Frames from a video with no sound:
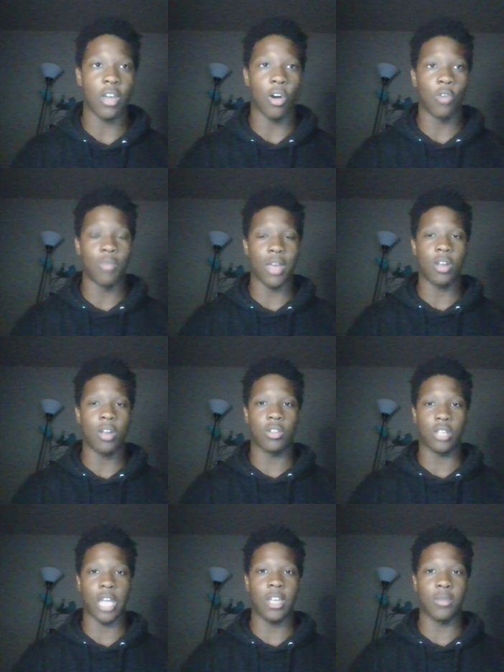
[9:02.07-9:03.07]
"Oh, men are
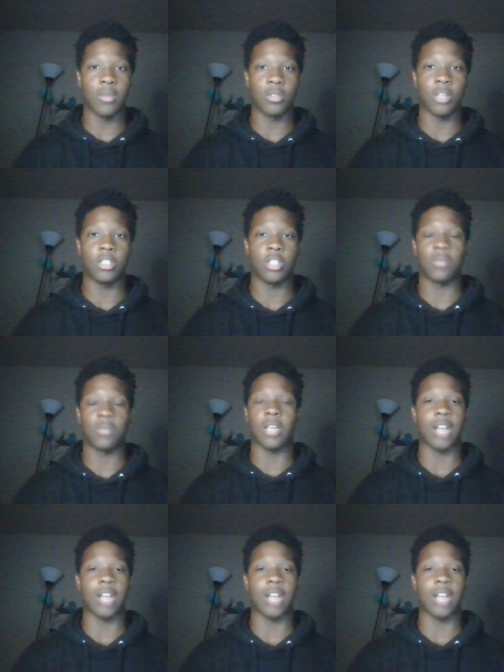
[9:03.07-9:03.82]
the gatekeepers relationships," and I